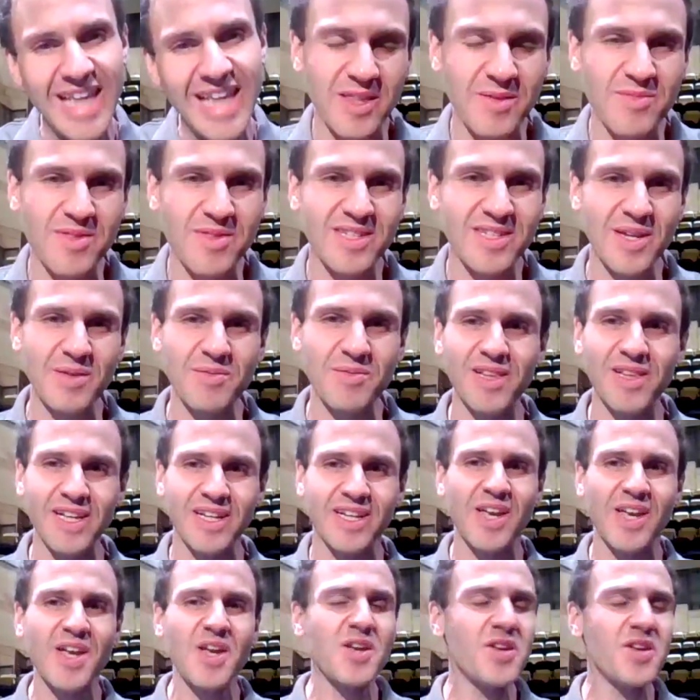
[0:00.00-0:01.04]
putting them in the same clique.
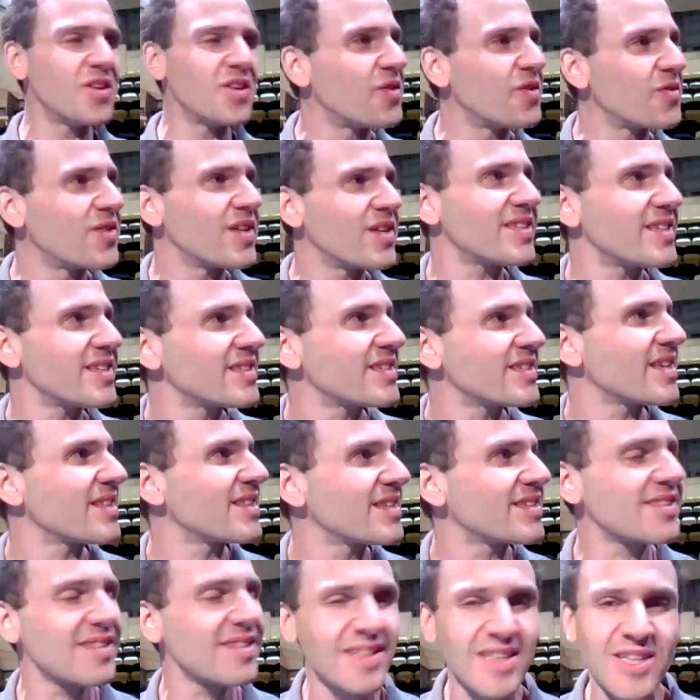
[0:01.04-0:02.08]
This
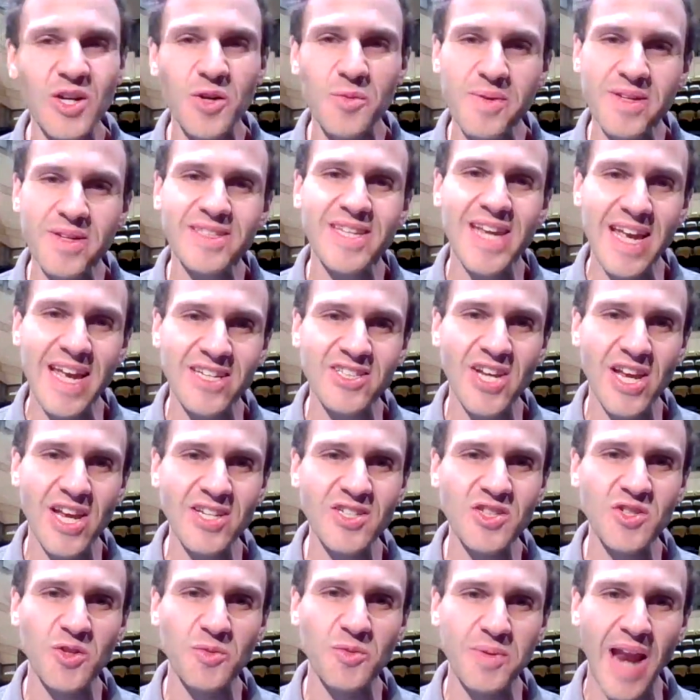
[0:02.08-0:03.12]
is a little bit
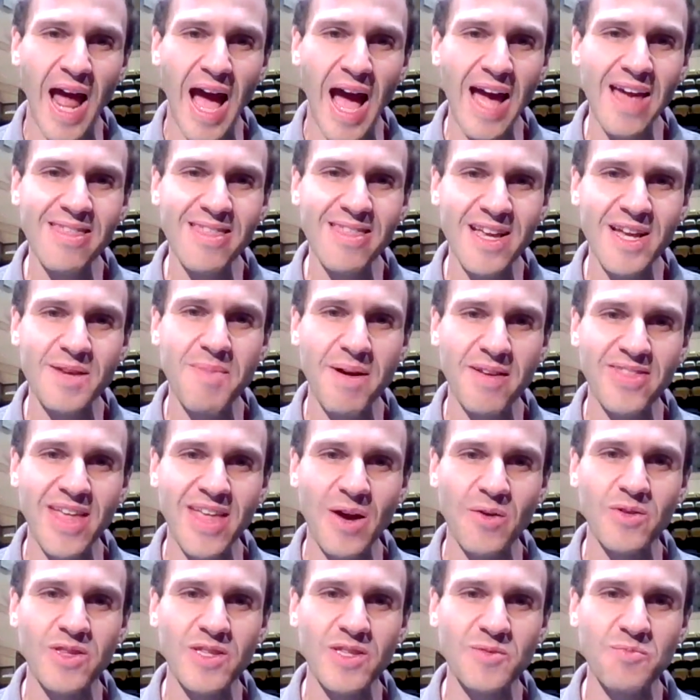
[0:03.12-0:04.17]
tangential, but I think about
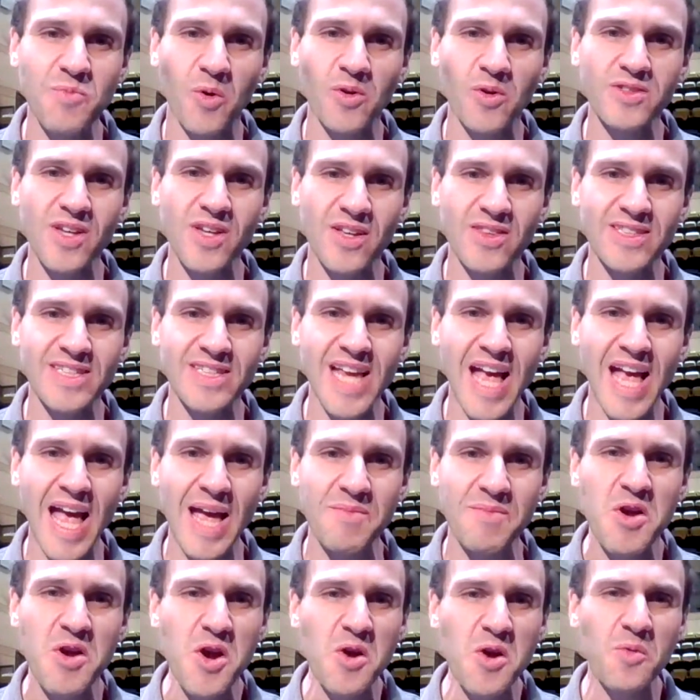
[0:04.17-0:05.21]
that with sports all the
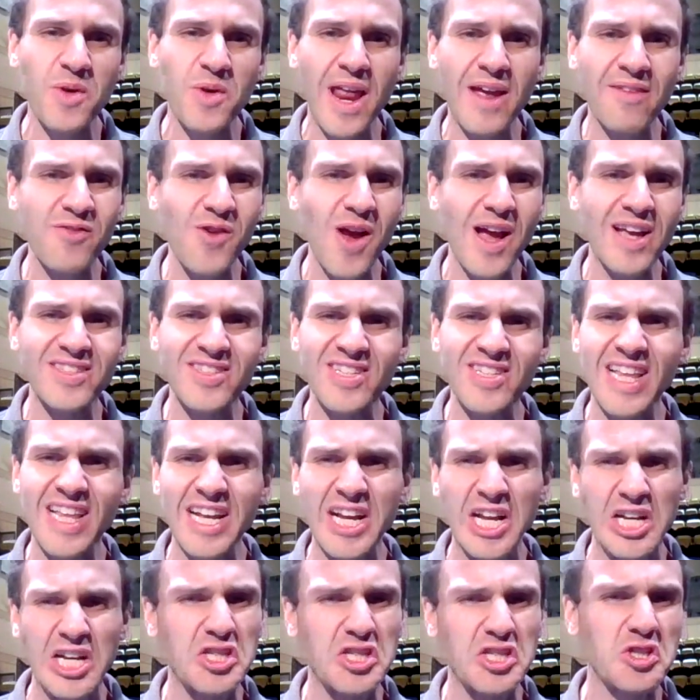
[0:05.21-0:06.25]
time. Whenever I see
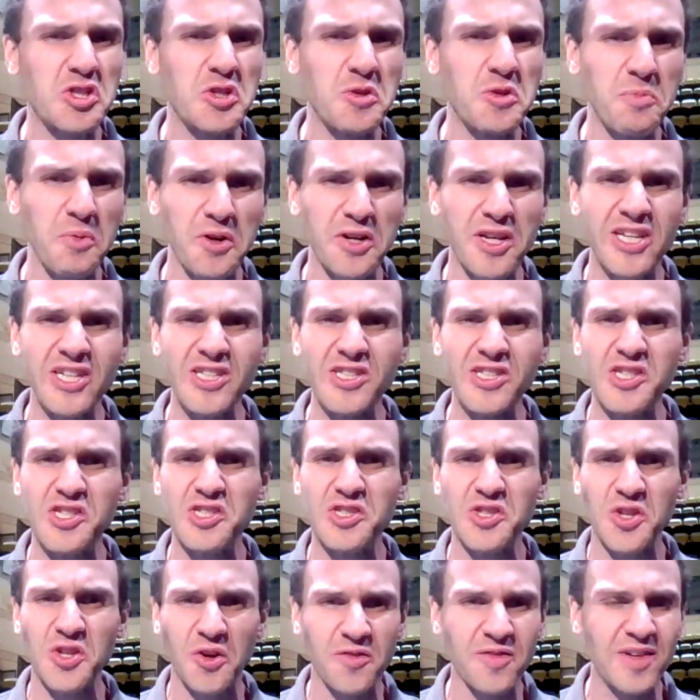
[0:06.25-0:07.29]
super
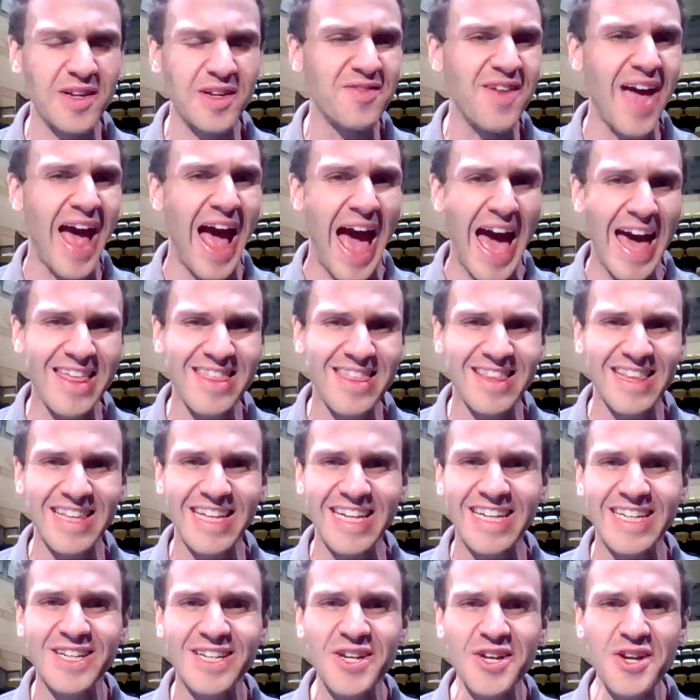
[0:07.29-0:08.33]
conservative
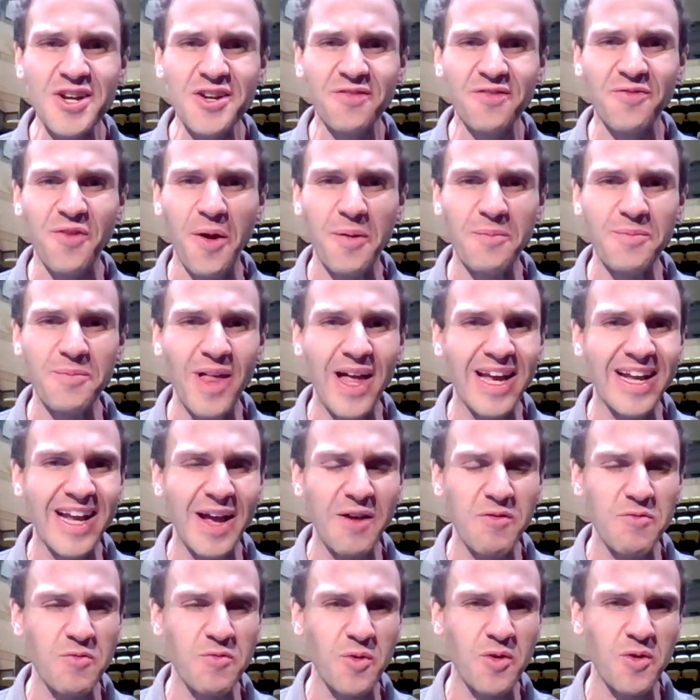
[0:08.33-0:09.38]
athlete from like
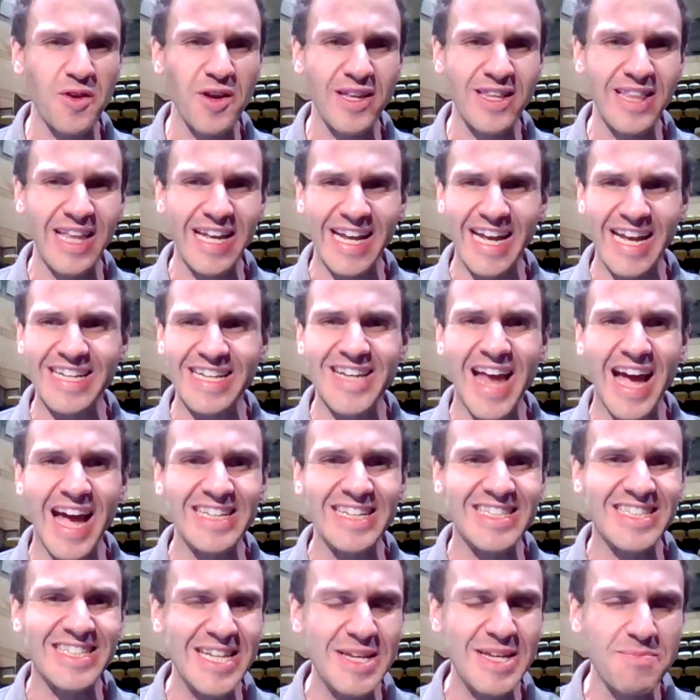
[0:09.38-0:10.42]
a
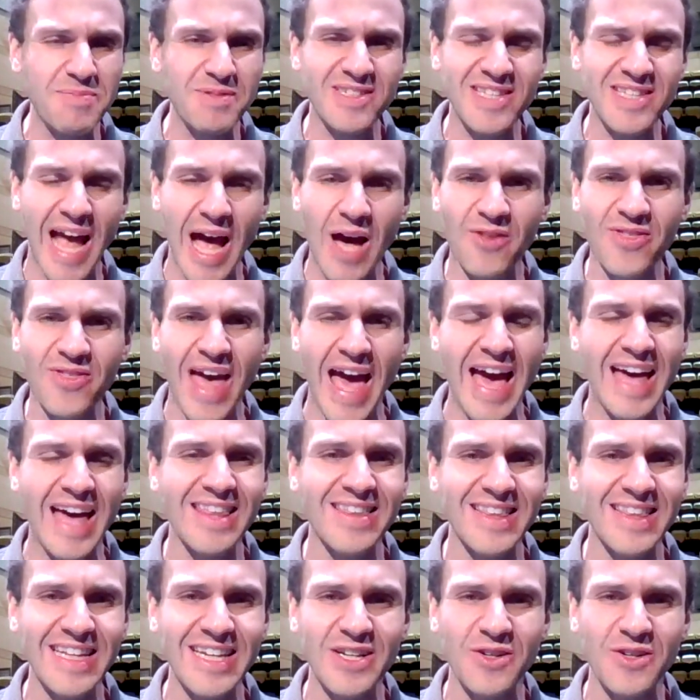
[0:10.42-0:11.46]
deep South
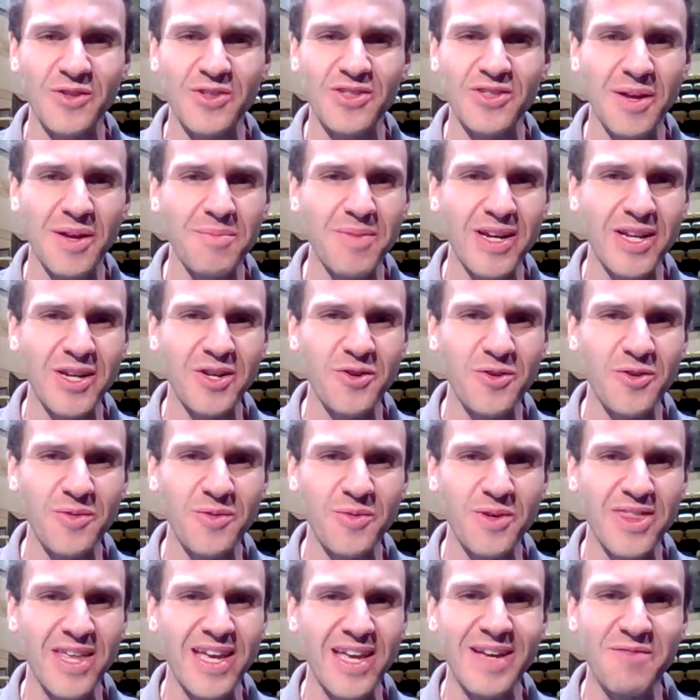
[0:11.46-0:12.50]
athlete or somebody
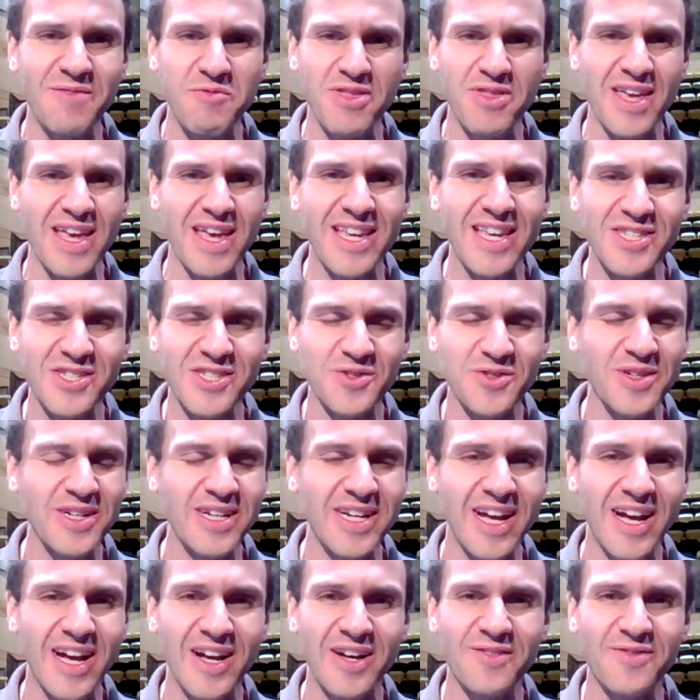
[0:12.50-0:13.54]
who with a
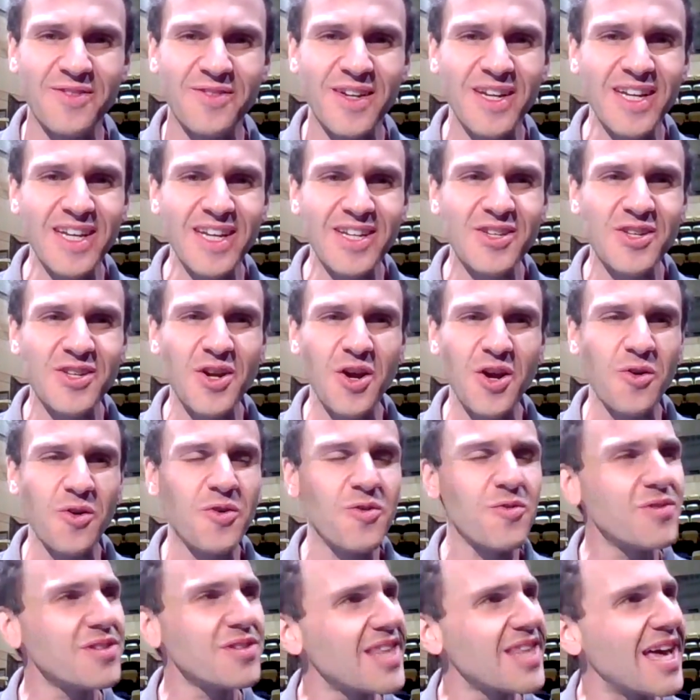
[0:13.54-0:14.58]
history of,
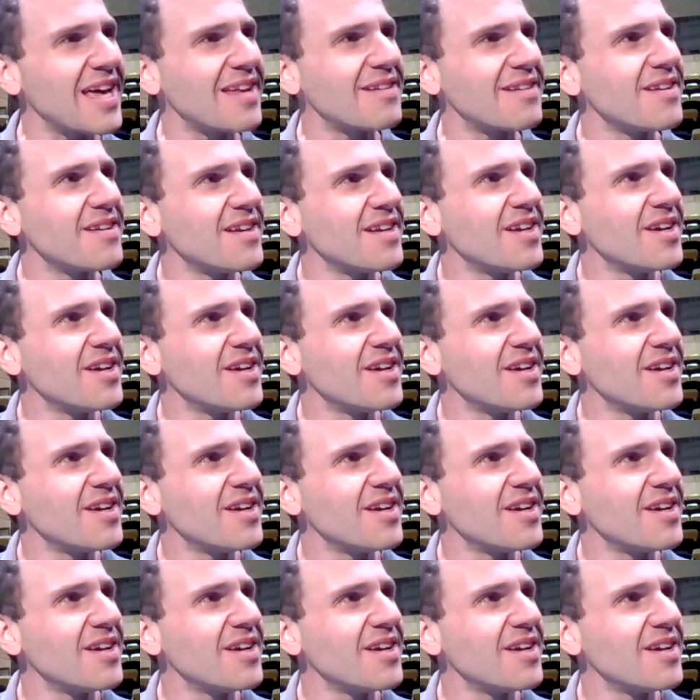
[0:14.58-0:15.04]
who's the